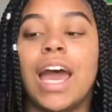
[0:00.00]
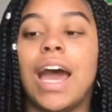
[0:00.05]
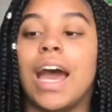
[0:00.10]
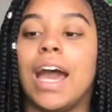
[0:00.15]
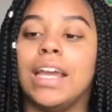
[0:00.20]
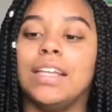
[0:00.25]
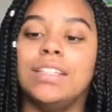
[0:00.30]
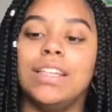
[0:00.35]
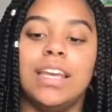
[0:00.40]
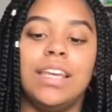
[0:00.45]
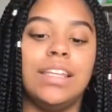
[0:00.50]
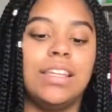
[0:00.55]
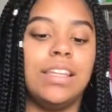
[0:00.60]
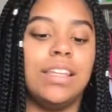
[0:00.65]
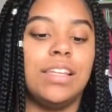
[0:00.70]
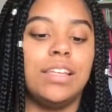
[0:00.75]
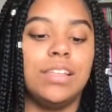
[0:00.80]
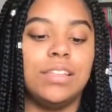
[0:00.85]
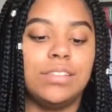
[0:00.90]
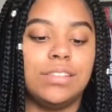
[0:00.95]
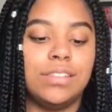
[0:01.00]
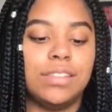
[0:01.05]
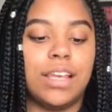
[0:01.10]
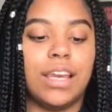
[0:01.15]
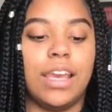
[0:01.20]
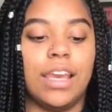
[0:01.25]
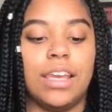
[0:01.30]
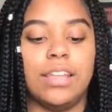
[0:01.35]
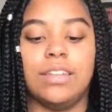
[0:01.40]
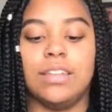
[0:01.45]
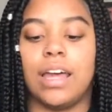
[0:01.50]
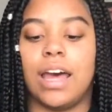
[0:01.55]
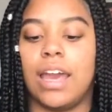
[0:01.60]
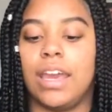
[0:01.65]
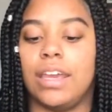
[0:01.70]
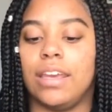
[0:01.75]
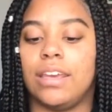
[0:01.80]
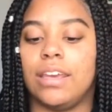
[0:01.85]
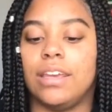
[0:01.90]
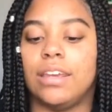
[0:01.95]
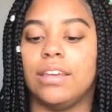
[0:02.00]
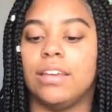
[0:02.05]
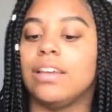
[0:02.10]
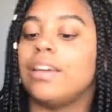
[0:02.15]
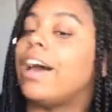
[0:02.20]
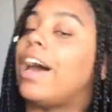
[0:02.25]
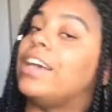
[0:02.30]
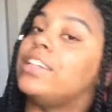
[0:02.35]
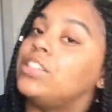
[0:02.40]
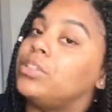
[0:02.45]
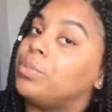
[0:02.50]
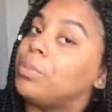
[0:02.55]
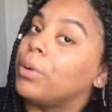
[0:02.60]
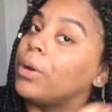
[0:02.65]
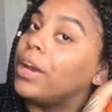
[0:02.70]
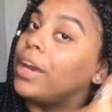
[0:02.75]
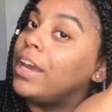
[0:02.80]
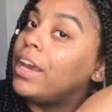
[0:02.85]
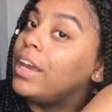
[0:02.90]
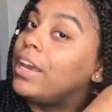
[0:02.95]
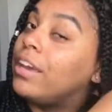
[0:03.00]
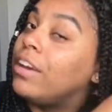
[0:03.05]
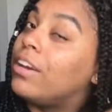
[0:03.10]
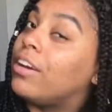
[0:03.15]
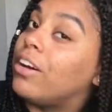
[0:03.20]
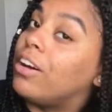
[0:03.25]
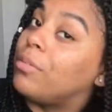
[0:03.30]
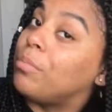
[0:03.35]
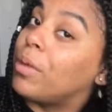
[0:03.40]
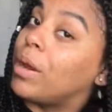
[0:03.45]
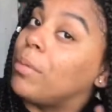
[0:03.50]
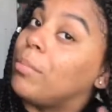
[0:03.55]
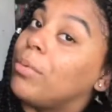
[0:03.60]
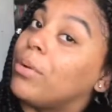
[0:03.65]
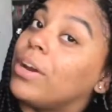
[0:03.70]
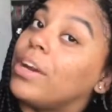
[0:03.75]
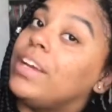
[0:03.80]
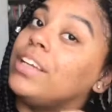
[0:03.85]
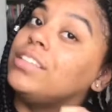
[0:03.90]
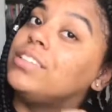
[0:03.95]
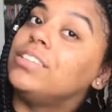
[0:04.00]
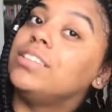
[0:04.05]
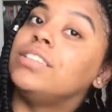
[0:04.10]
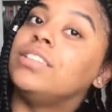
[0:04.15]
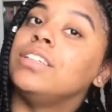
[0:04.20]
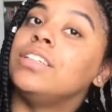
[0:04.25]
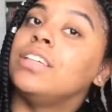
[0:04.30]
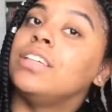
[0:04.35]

I take this and like I spray it on my braids